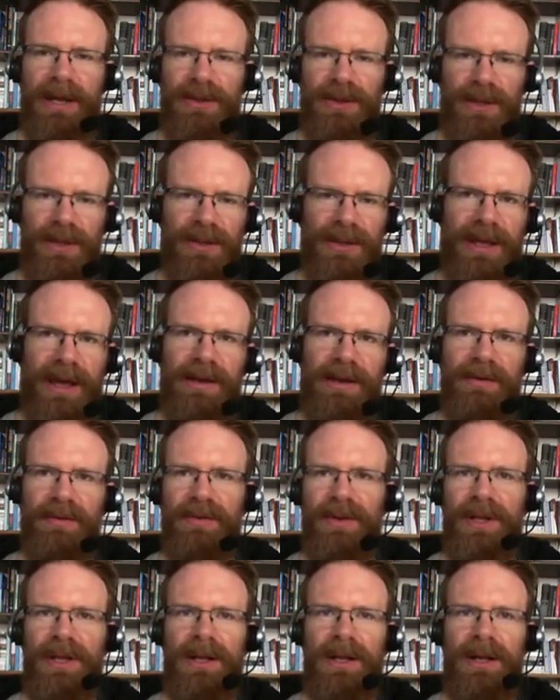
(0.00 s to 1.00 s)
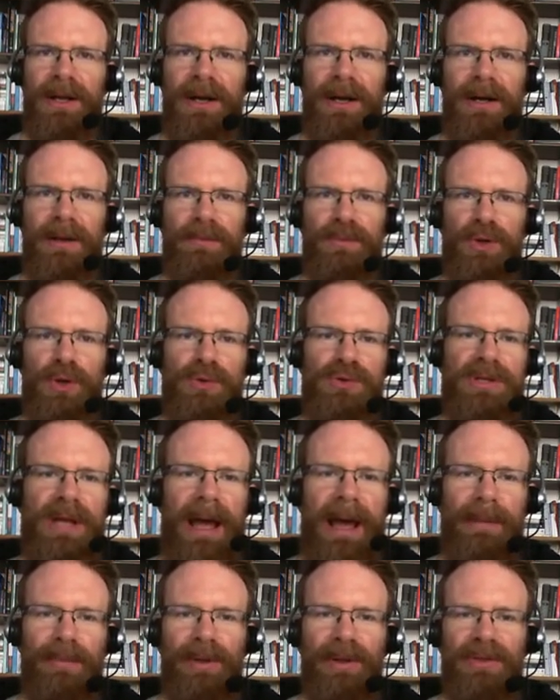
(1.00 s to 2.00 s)
uh, new tablet that
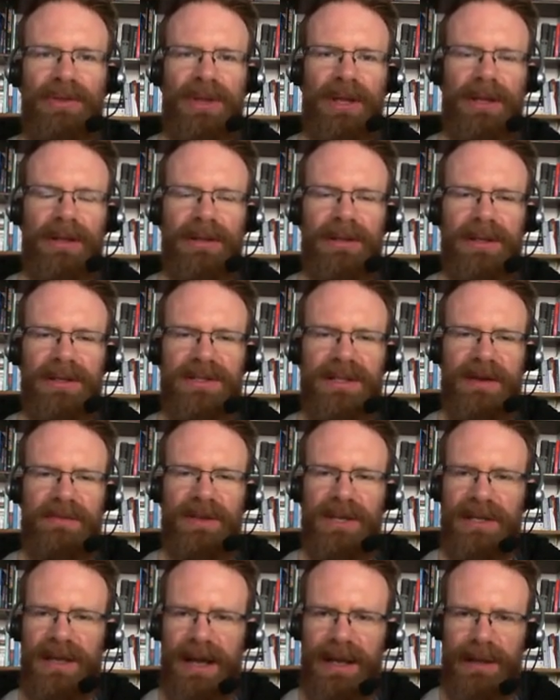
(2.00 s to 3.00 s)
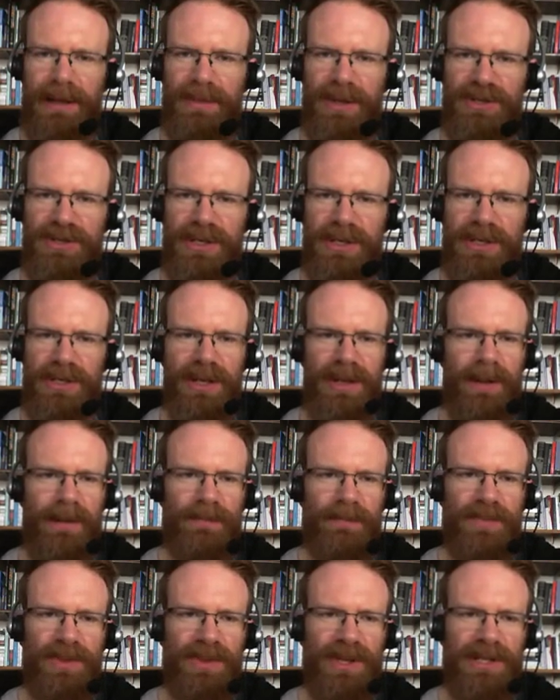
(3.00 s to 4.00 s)
Stephanie Dalley mentioned that doesn't actually
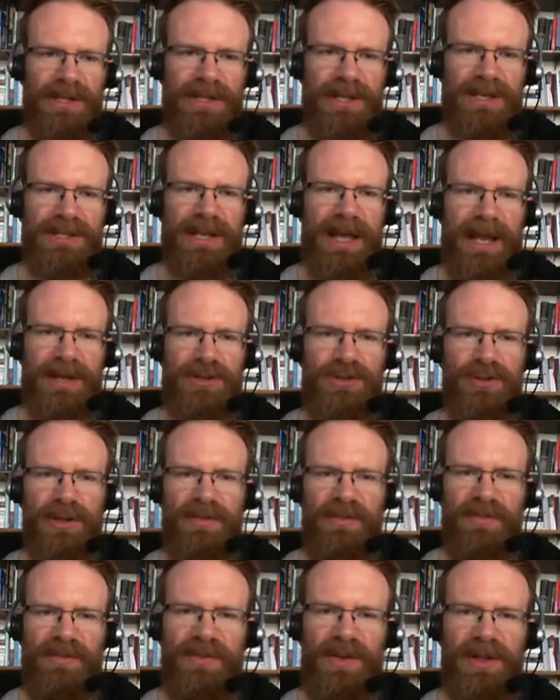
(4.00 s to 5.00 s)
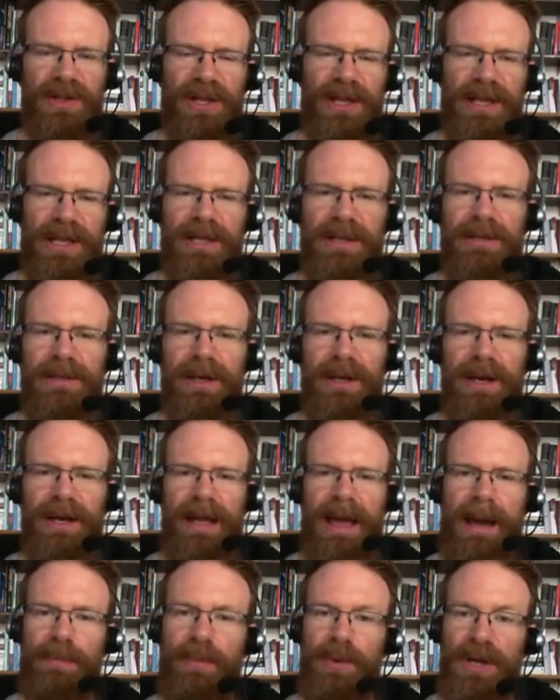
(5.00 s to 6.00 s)
fill in a gap we expected. It
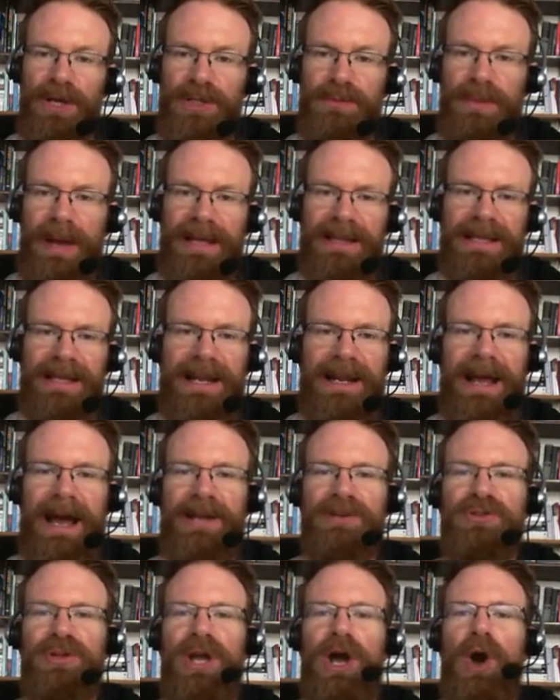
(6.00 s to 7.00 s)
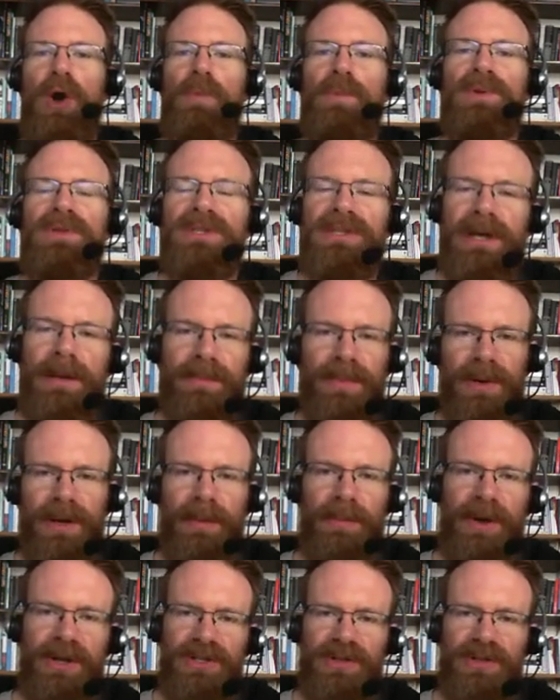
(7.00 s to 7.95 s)
actually opens up a, a bunch of new questions.